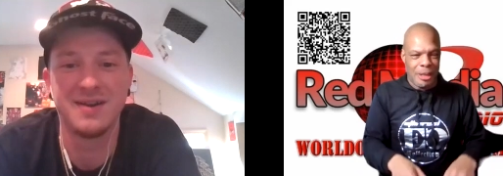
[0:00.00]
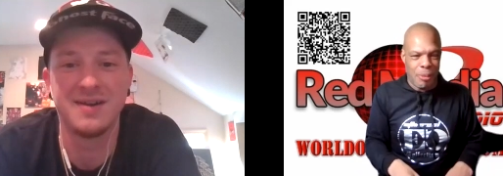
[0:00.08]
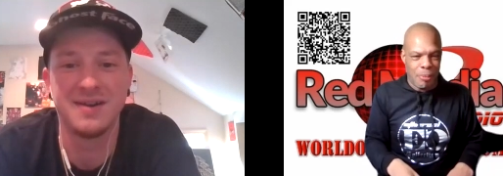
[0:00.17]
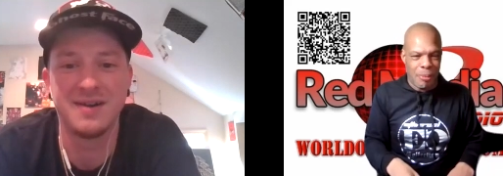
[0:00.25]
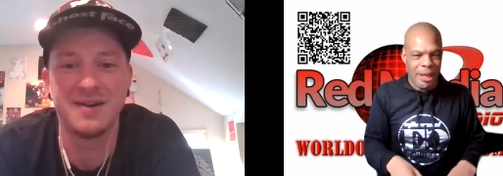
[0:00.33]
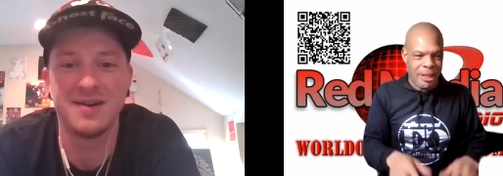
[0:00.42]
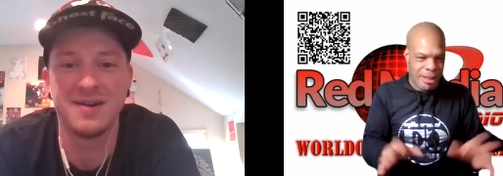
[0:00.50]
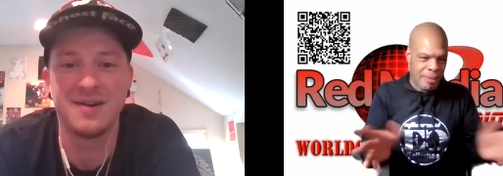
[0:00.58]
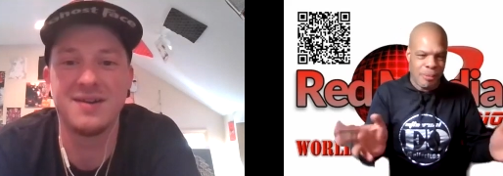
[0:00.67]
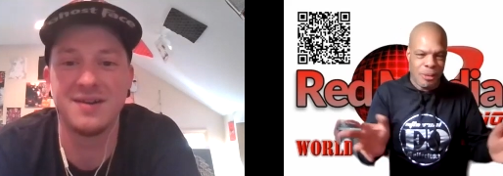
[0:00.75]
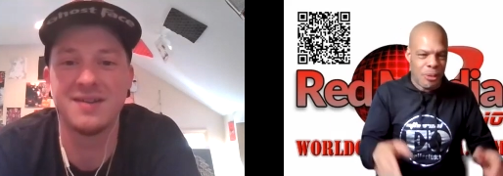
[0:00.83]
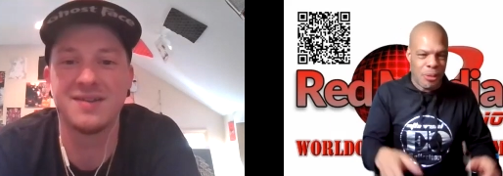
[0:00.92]
Speaker 1: Facebook pages.
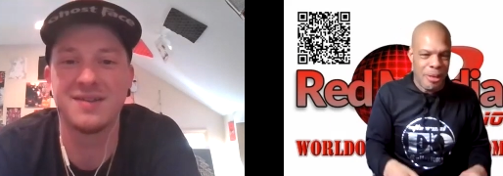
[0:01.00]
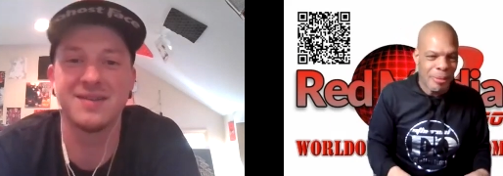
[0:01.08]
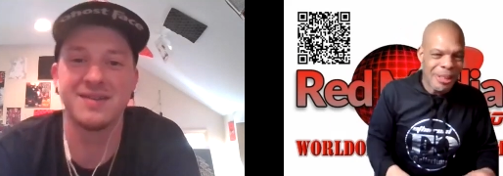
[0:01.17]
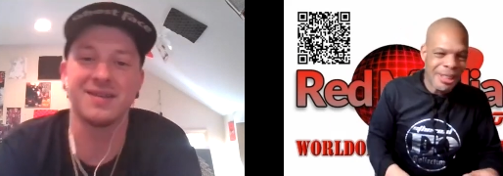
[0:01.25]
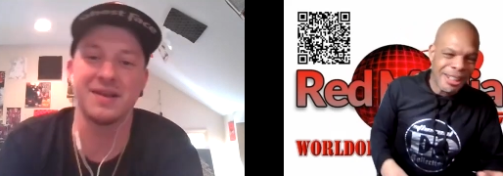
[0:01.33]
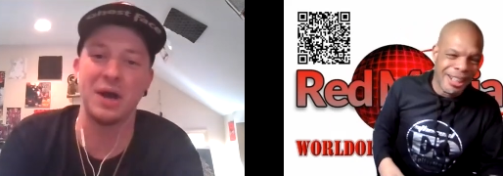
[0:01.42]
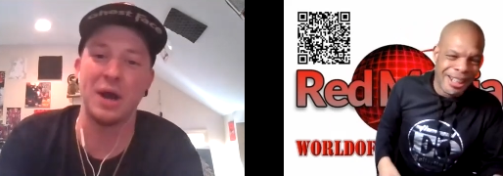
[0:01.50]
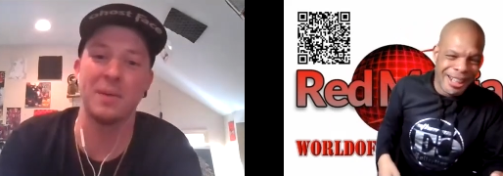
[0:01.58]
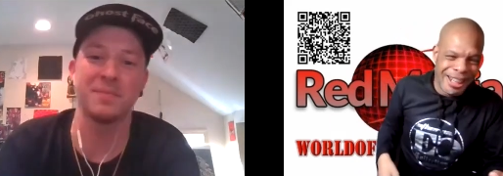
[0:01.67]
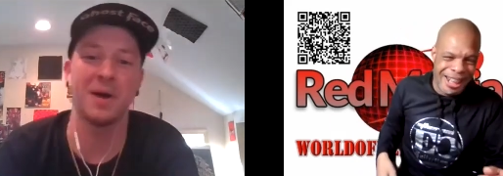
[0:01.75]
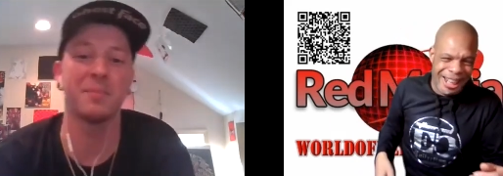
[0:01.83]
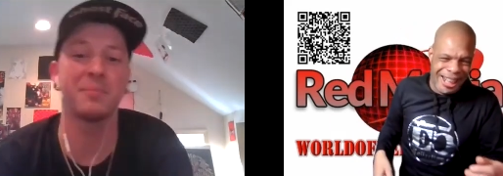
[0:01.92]

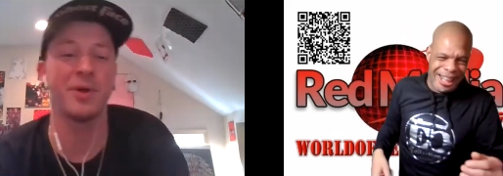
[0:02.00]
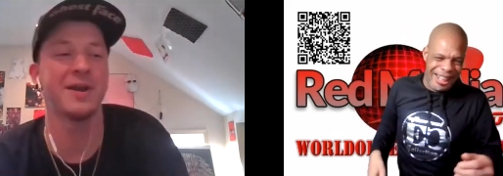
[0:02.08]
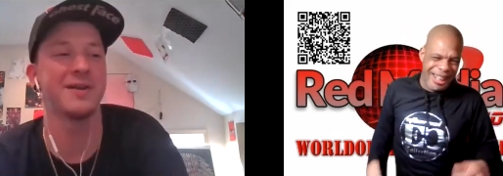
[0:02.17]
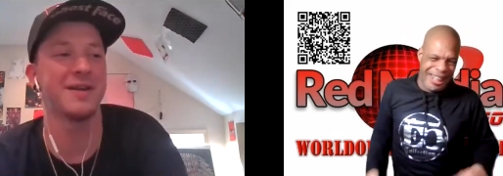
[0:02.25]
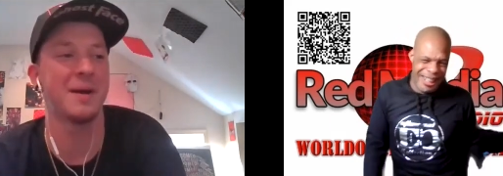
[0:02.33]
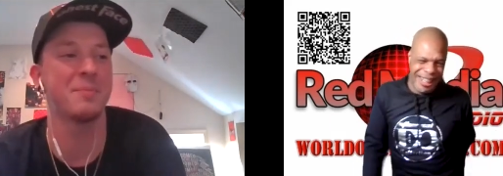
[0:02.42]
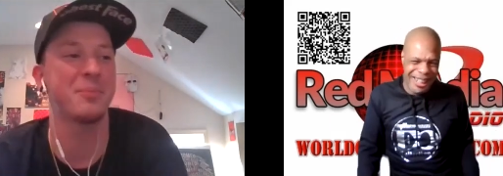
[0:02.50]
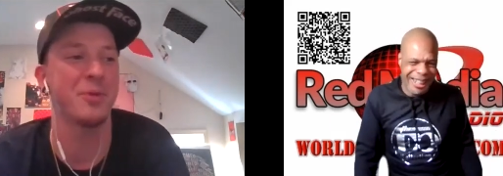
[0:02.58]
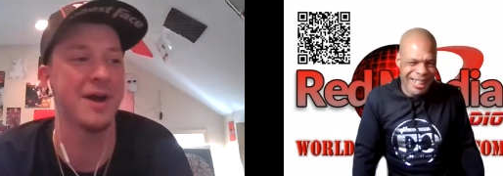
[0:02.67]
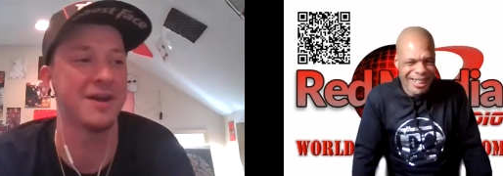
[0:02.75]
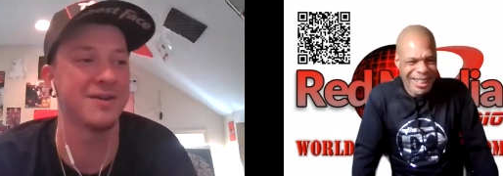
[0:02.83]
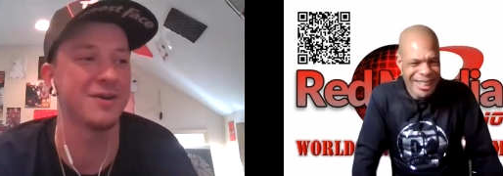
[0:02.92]
Speaker 2: I'm, I'm, planning. I'm
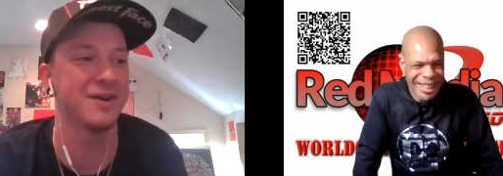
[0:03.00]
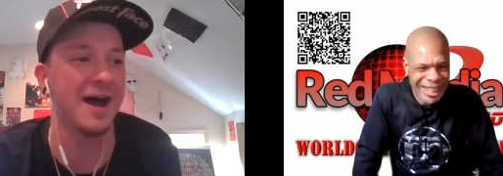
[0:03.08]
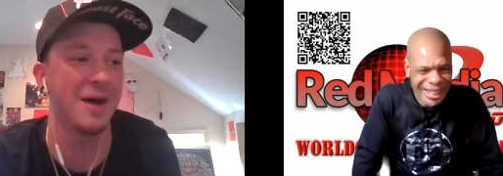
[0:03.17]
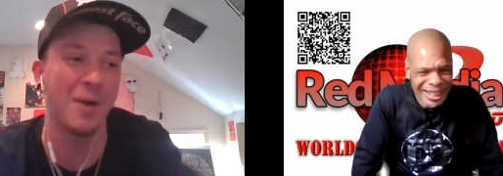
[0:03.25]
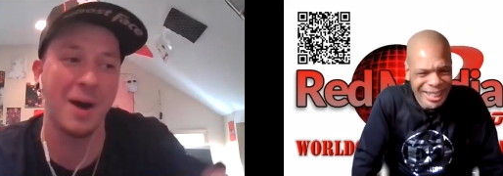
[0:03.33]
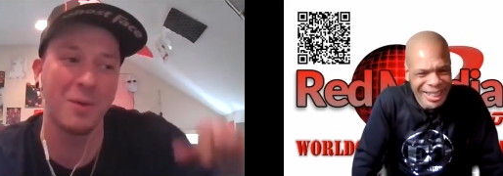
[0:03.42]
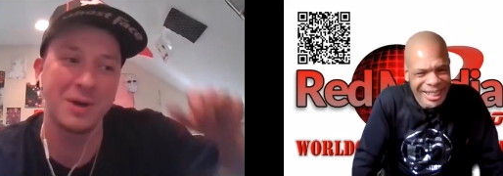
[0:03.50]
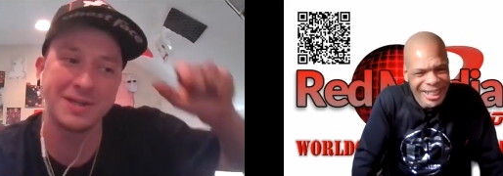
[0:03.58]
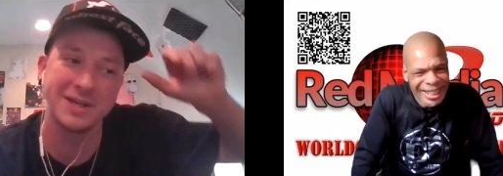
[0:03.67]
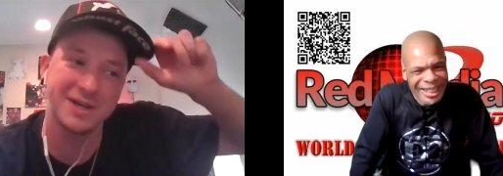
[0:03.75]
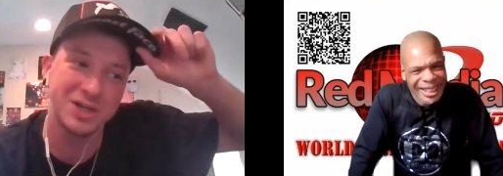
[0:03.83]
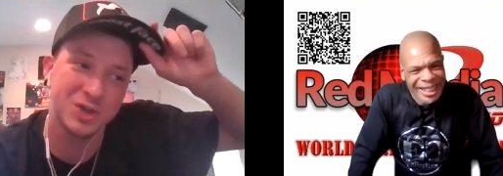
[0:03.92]
planning on. I, I
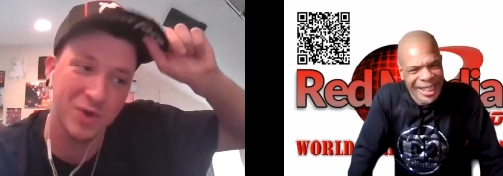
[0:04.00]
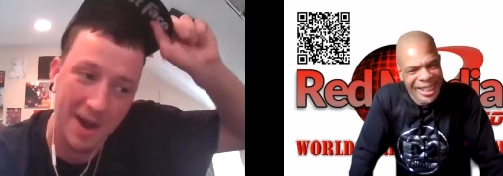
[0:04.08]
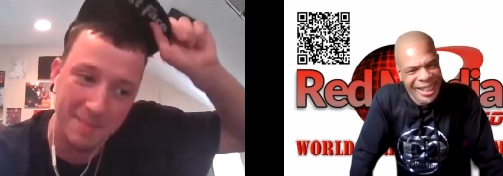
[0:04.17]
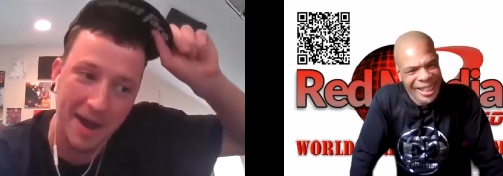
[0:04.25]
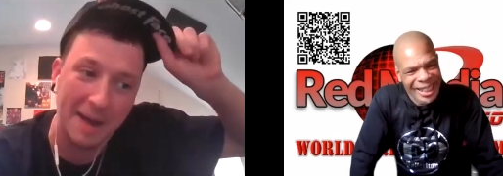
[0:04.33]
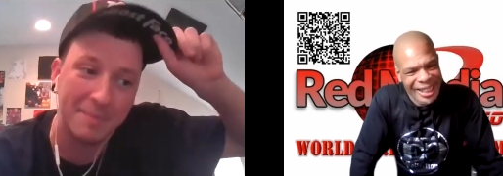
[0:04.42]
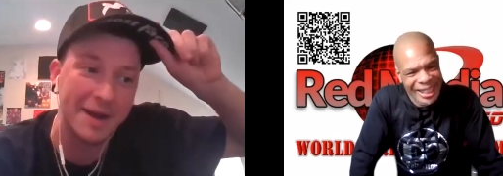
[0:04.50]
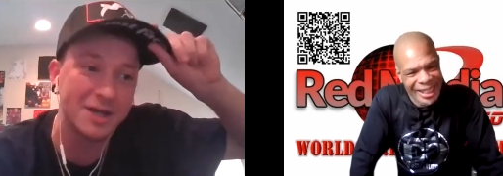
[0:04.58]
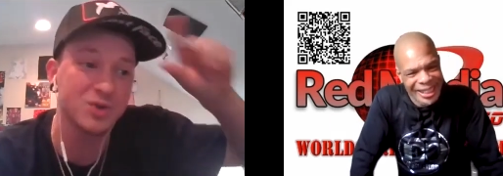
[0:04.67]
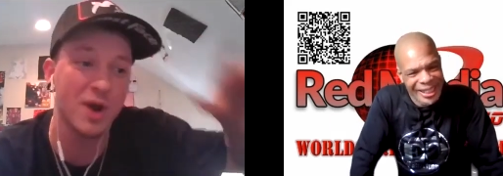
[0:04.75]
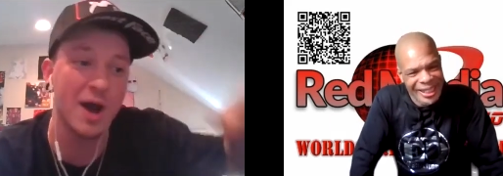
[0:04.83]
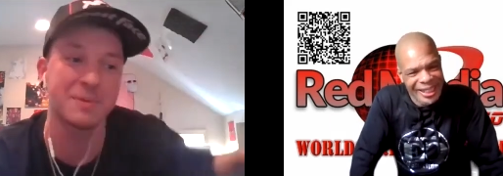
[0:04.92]
wasn't gonna drop. I
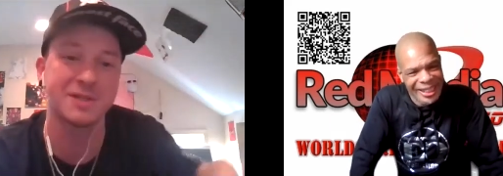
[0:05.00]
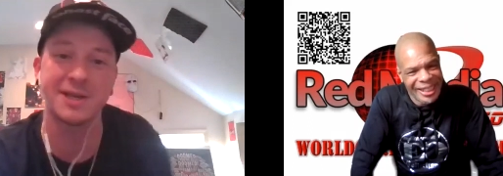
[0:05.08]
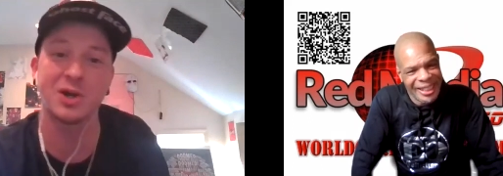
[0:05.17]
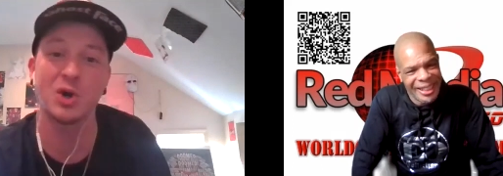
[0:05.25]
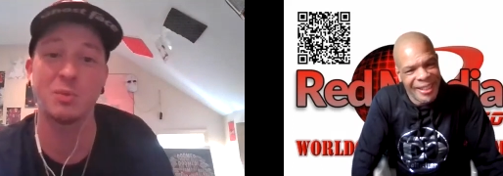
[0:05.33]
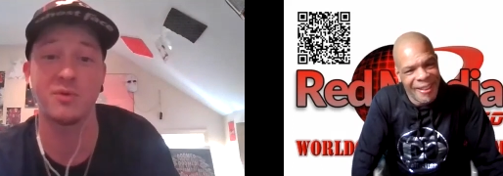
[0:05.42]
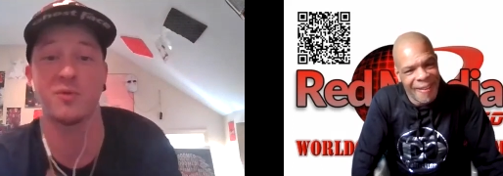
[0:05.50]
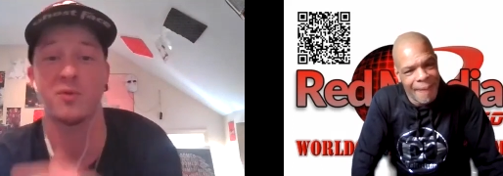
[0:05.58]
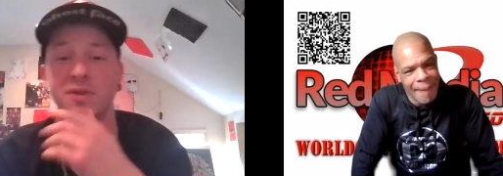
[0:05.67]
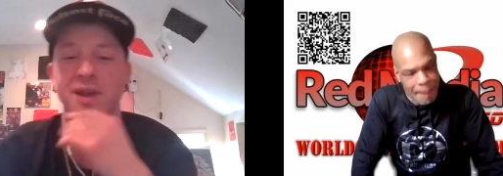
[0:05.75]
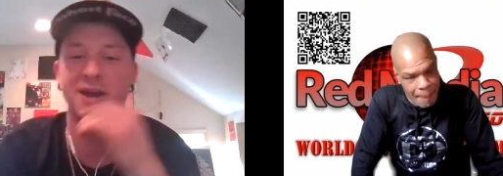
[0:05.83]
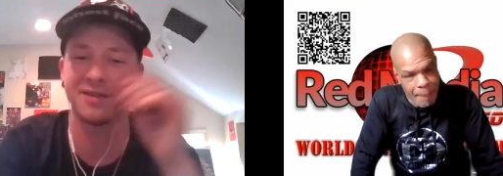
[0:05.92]
might drop a single
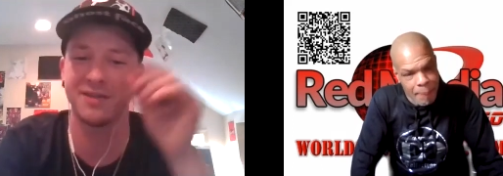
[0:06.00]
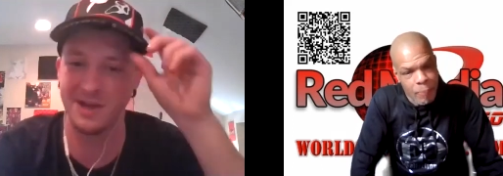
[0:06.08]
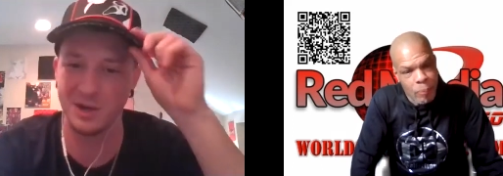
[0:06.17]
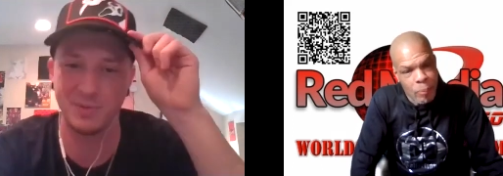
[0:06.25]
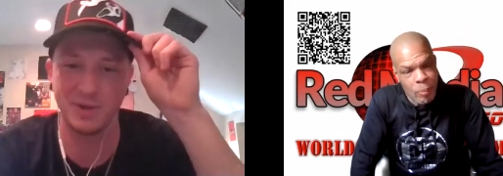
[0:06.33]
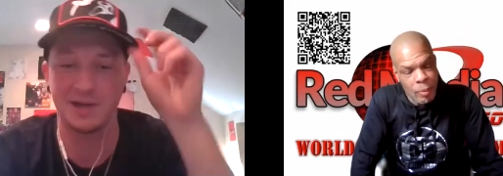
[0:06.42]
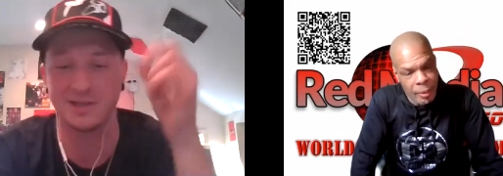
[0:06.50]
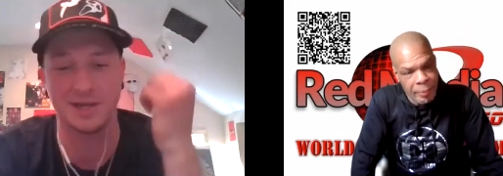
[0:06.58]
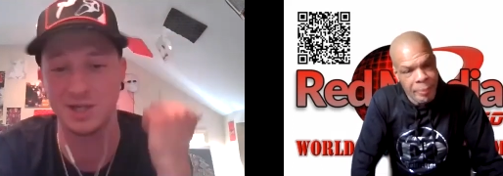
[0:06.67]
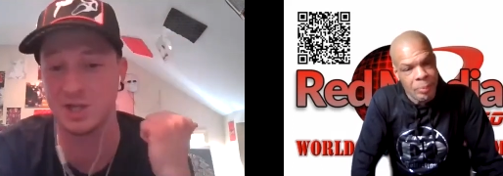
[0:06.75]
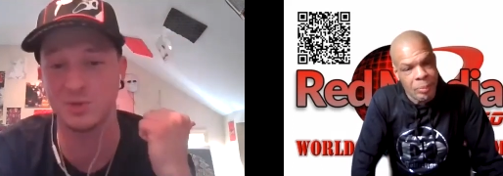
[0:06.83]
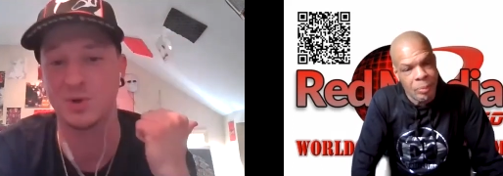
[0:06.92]
before the end of the year because I
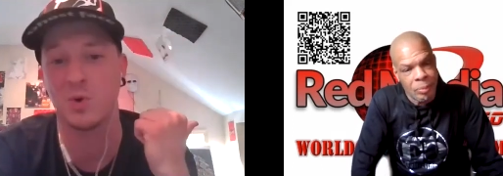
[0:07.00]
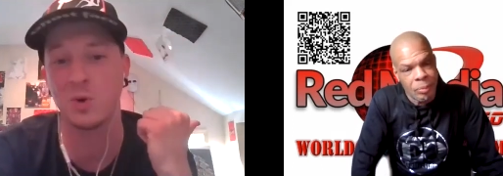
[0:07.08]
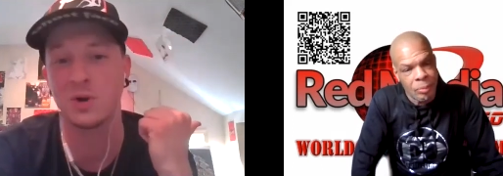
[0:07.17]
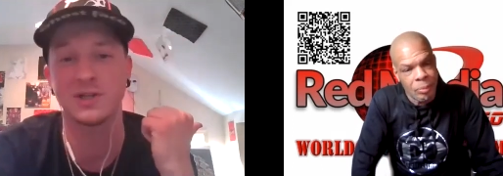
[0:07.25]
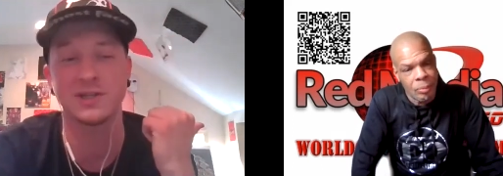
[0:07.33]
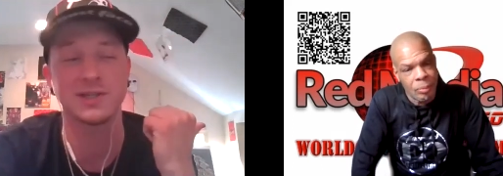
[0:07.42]
just recorded a